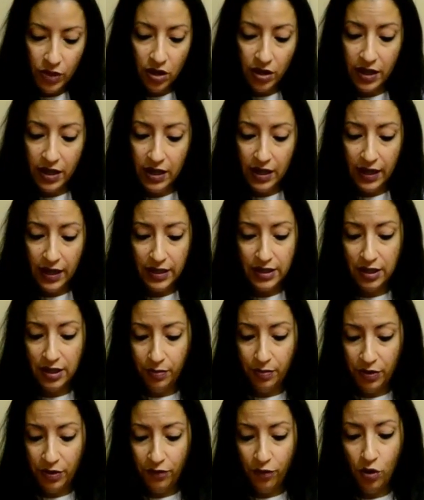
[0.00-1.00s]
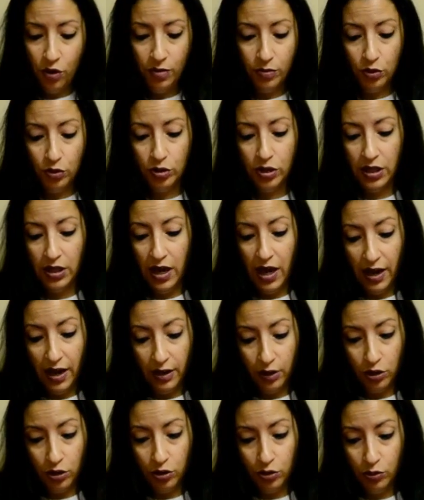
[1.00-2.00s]
Again, like I said before, I'm using
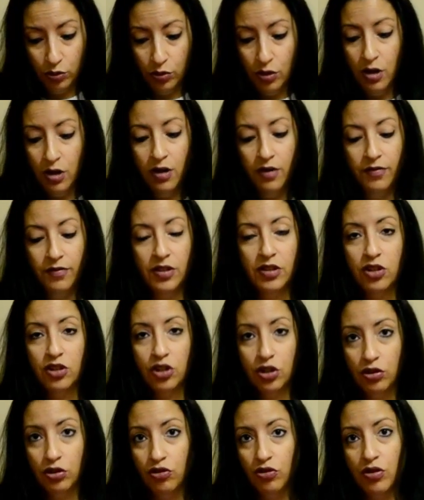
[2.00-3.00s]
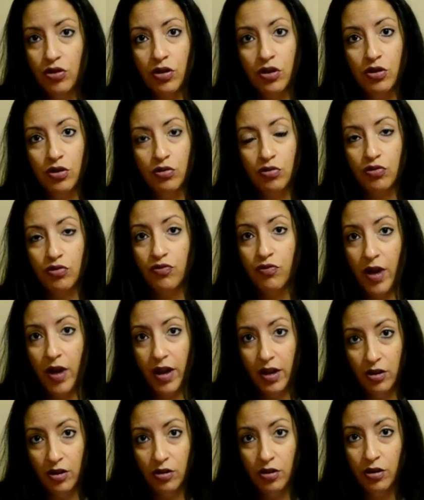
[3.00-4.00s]
hot glue. For the children, you can use
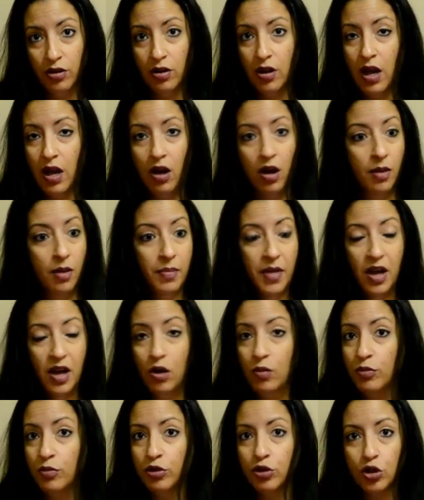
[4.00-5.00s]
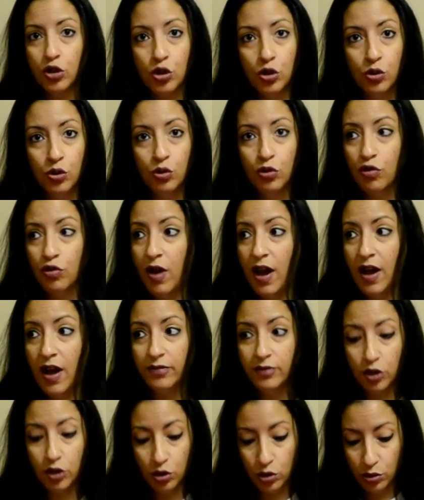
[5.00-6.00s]
regular Elmer's glue,
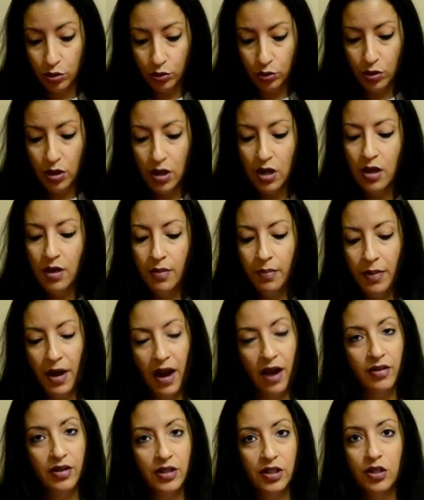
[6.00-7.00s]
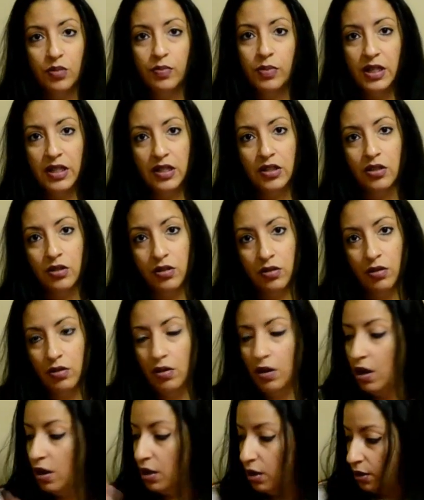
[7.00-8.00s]
craft glue. Parents, please,
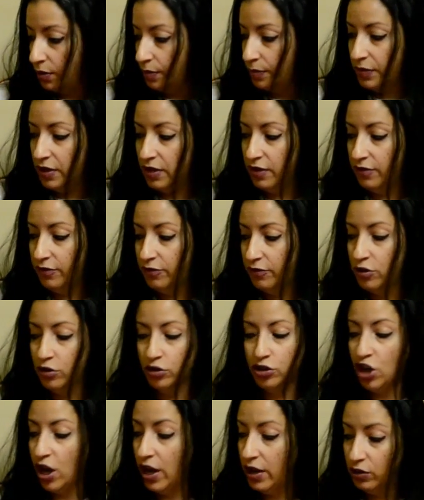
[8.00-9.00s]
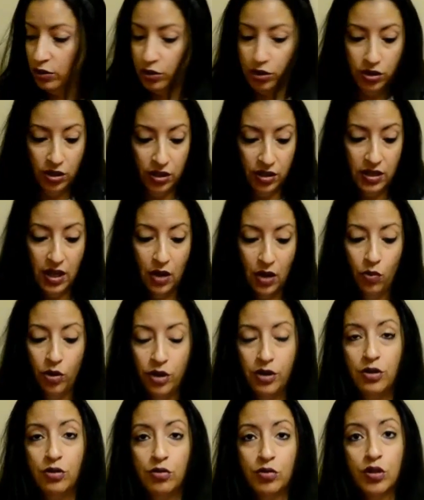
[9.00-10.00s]
if your child does not
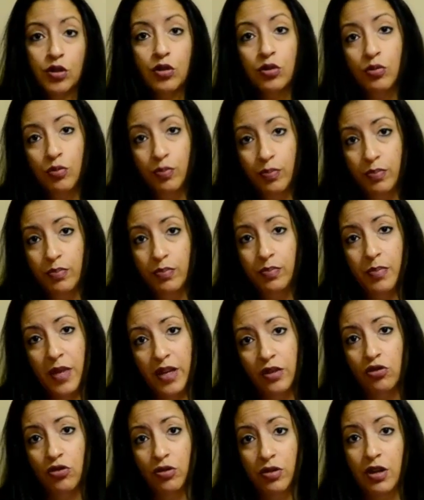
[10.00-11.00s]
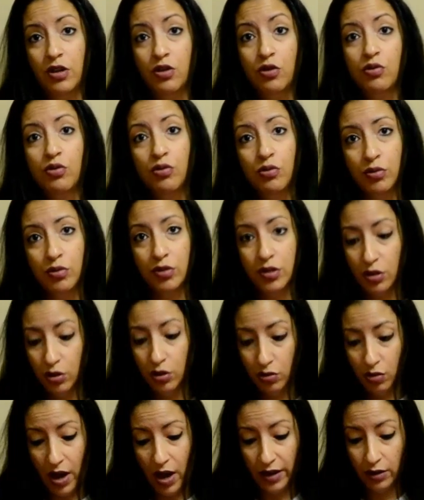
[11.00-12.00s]
want to use glue, make sure that you use the
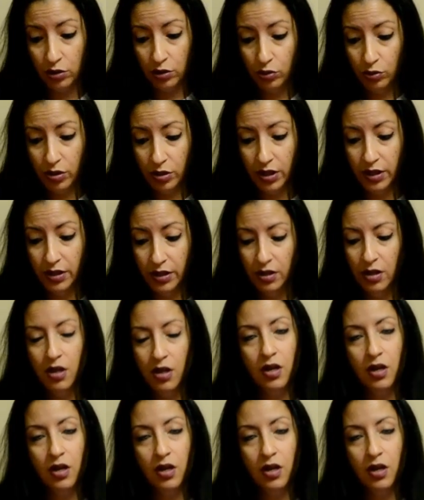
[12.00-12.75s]
hot glue gun.